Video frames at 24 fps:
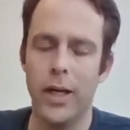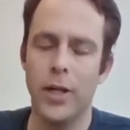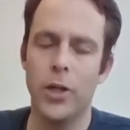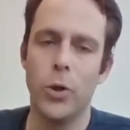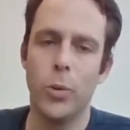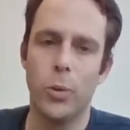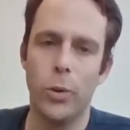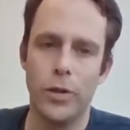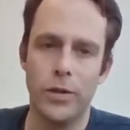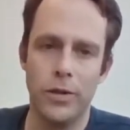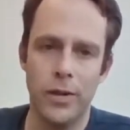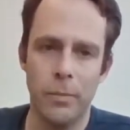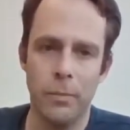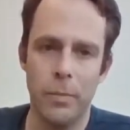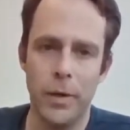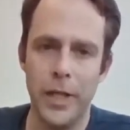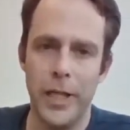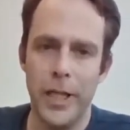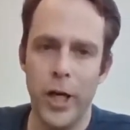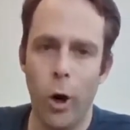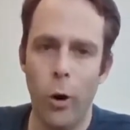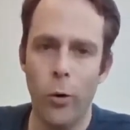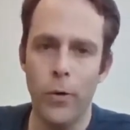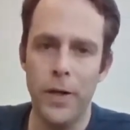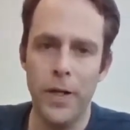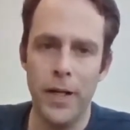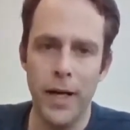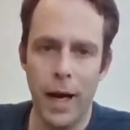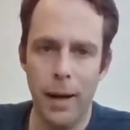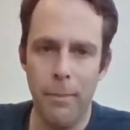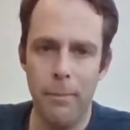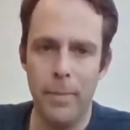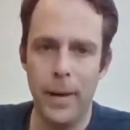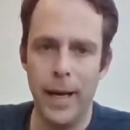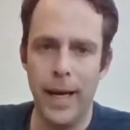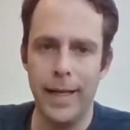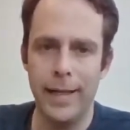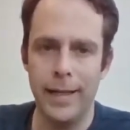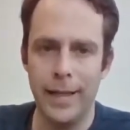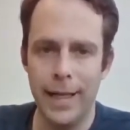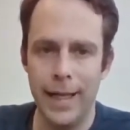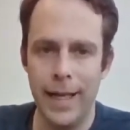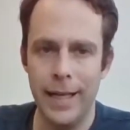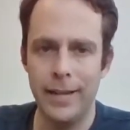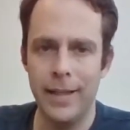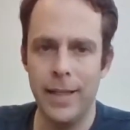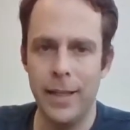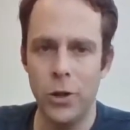you will simply code it up and
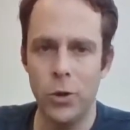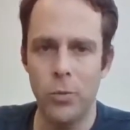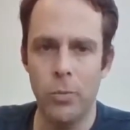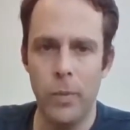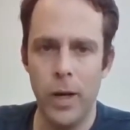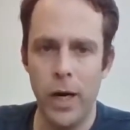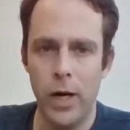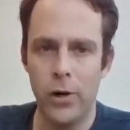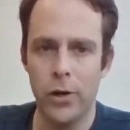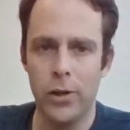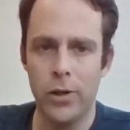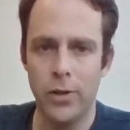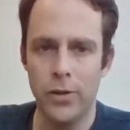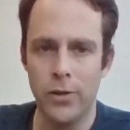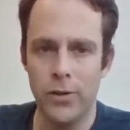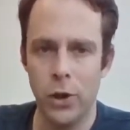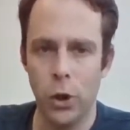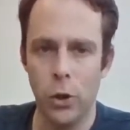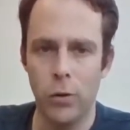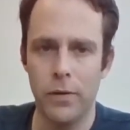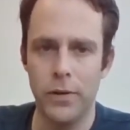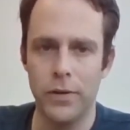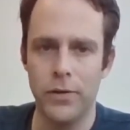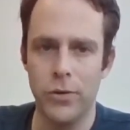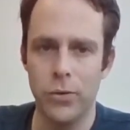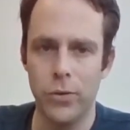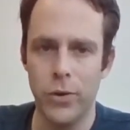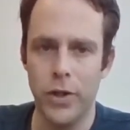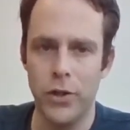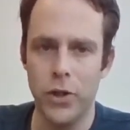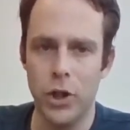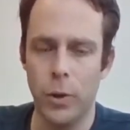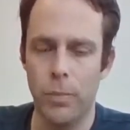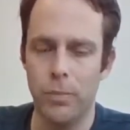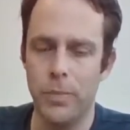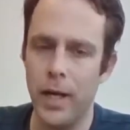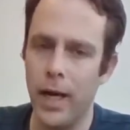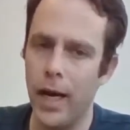let the numerical solvers do the job.